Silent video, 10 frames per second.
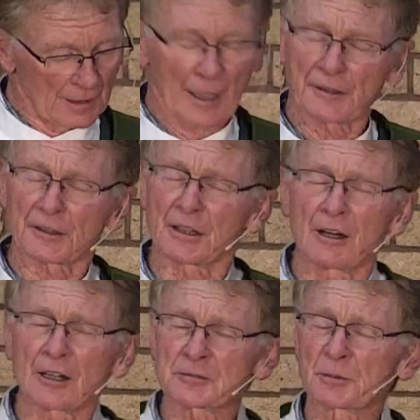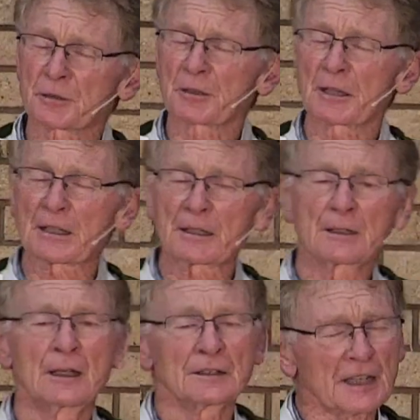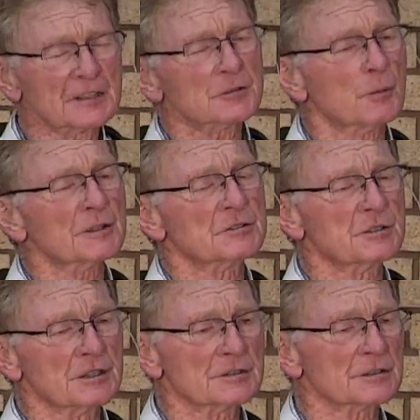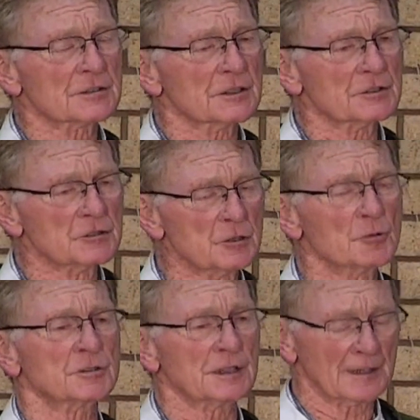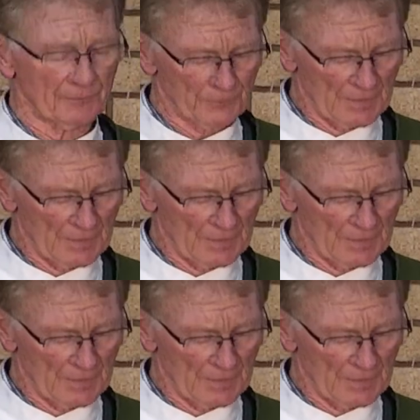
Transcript: And in the gospel today, that's what Jesus is using.